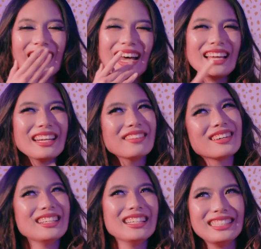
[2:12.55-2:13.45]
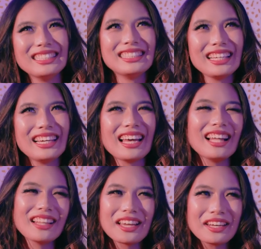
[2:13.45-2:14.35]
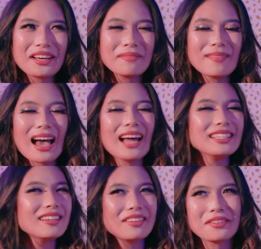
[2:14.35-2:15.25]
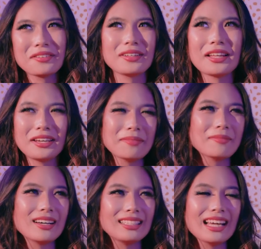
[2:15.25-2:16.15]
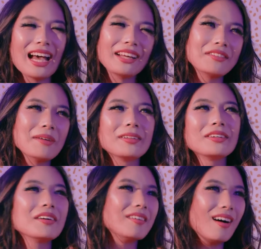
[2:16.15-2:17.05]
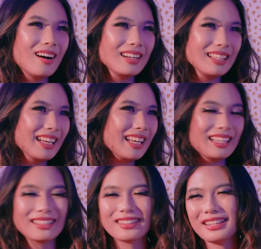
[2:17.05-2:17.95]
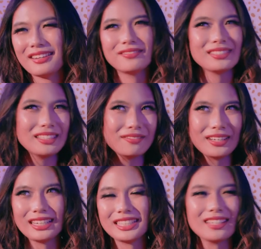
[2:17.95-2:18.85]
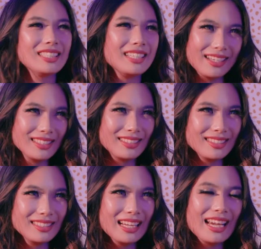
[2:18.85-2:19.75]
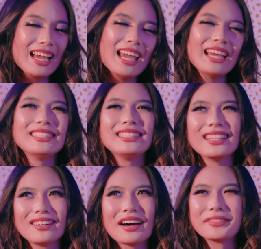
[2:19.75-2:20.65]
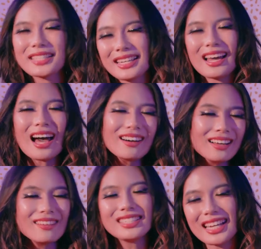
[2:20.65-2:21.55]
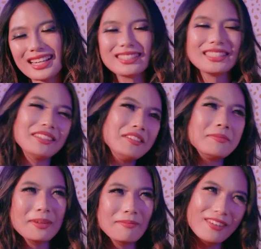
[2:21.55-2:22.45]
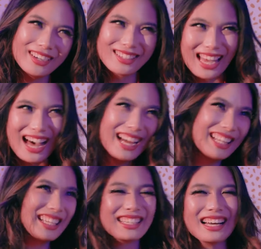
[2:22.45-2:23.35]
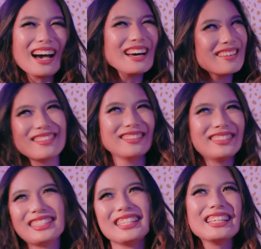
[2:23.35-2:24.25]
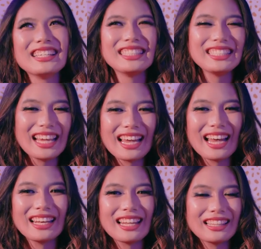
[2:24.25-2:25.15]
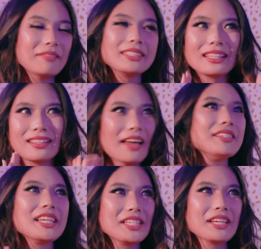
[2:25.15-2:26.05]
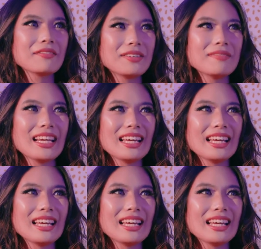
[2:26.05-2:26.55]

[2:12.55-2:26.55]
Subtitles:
And they wanted to see Elenium. I did not know who Elenium was. I grew up under a rock, like lived in a very sheltered household. And so I was like, I'll come check out this aluminum foil guy. Like, I don't know who he is. And that was life changing for me.